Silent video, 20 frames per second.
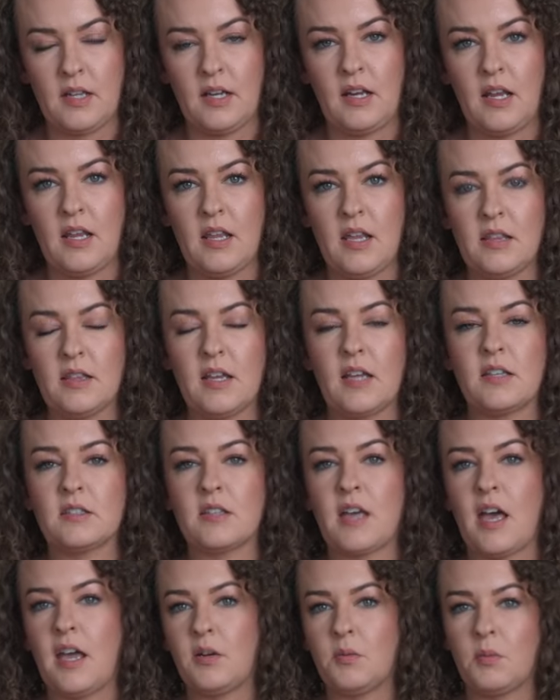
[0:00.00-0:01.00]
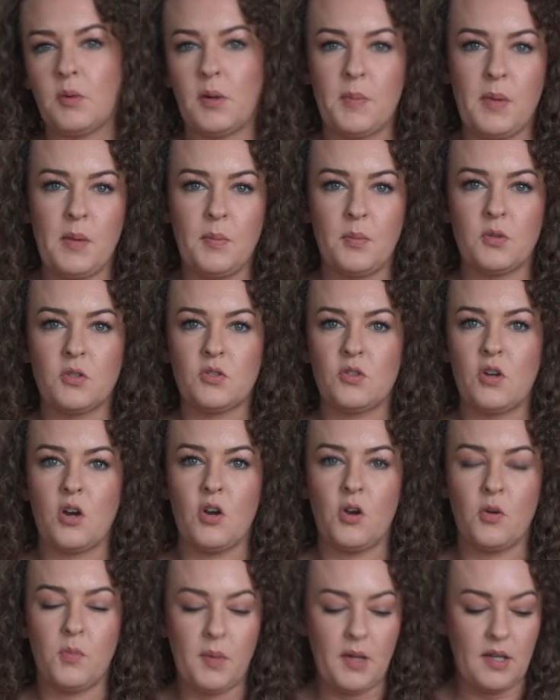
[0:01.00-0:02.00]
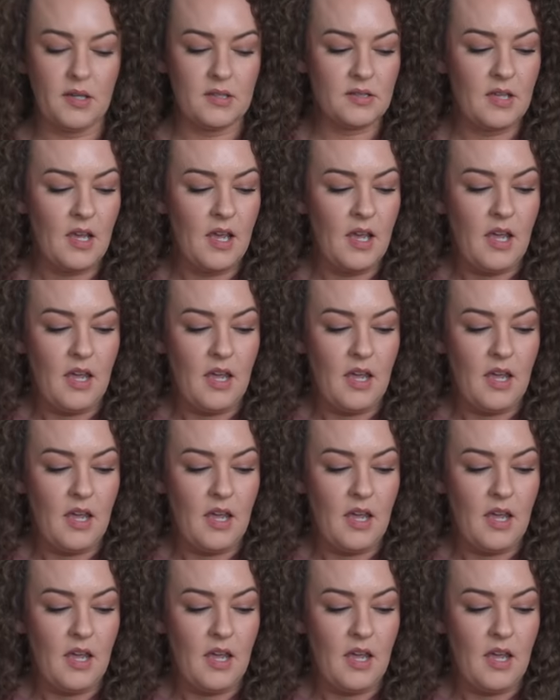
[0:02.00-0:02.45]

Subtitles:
And I think that's kind of where people struggle, because